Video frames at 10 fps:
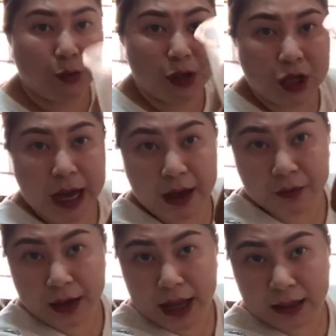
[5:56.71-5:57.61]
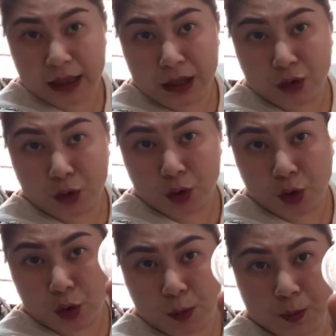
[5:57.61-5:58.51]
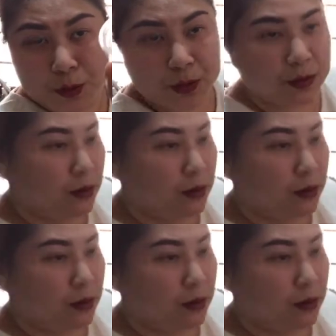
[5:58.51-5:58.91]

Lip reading: which I have cut into cubes.